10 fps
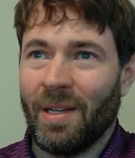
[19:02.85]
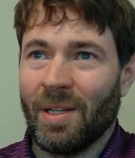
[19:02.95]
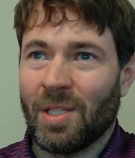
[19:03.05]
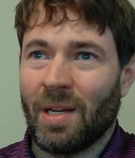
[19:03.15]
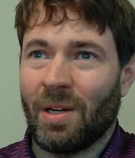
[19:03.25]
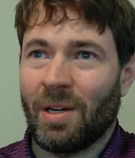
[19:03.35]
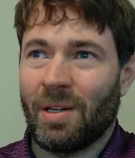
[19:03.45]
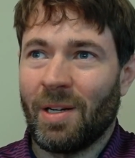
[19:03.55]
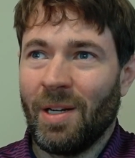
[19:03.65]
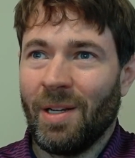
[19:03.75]
is
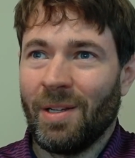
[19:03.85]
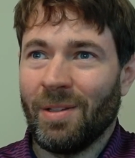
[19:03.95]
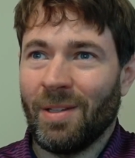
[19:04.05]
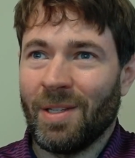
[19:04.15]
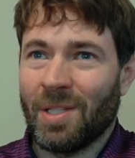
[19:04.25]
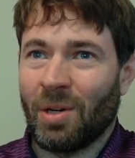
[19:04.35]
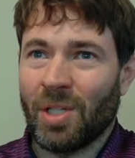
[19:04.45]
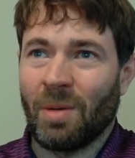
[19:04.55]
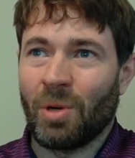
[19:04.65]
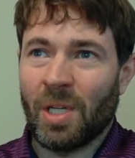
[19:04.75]
there is there
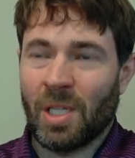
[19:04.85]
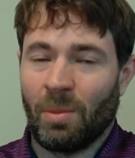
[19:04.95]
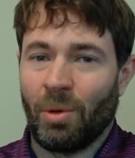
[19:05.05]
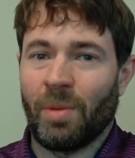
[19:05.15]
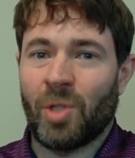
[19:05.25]
some reasonable